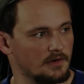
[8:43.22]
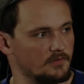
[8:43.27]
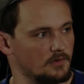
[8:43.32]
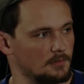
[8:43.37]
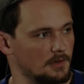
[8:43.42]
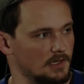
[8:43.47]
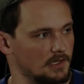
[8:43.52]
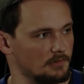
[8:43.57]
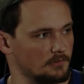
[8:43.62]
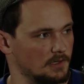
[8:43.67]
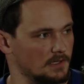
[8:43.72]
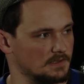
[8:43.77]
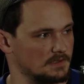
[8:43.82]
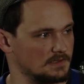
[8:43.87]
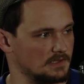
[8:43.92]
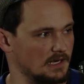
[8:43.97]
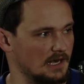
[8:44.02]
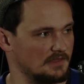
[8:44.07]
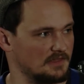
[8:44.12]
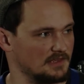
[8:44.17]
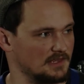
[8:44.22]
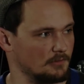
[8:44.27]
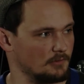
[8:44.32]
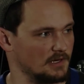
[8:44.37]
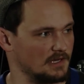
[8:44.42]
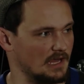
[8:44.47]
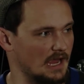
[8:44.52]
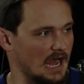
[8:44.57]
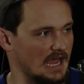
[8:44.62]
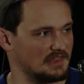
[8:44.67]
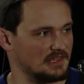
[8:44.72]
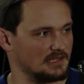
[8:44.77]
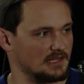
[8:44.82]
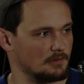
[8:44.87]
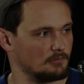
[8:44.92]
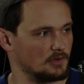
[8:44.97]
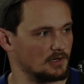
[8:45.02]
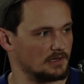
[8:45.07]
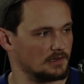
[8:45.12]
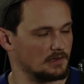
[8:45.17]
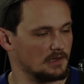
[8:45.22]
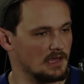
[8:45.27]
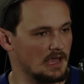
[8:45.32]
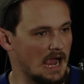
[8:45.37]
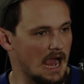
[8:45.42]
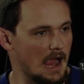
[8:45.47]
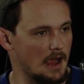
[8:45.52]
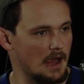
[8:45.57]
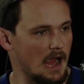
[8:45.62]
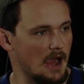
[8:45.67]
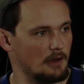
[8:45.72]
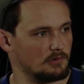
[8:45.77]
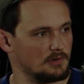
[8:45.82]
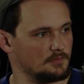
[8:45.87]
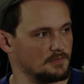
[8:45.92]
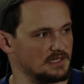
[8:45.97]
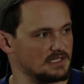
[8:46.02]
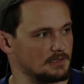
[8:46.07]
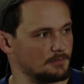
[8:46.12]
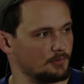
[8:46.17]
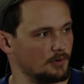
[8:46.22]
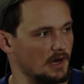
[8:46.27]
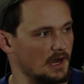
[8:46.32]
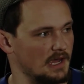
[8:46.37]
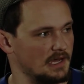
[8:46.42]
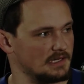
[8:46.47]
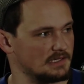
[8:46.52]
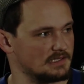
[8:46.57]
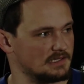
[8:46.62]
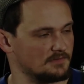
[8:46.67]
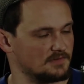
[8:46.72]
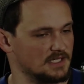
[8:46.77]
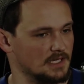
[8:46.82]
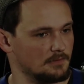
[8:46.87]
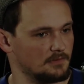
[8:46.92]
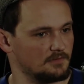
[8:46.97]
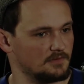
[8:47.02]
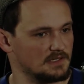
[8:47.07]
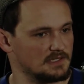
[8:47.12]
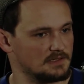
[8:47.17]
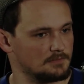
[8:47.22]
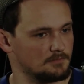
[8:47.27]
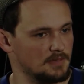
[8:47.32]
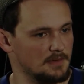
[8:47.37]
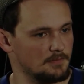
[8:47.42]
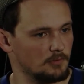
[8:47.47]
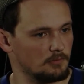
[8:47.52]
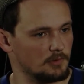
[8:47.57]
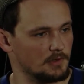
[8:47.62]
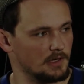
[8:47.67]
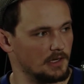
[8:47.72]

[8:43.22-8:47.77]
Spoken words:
everybody was, and I think they were. I wouldn't be surprised if some of these people were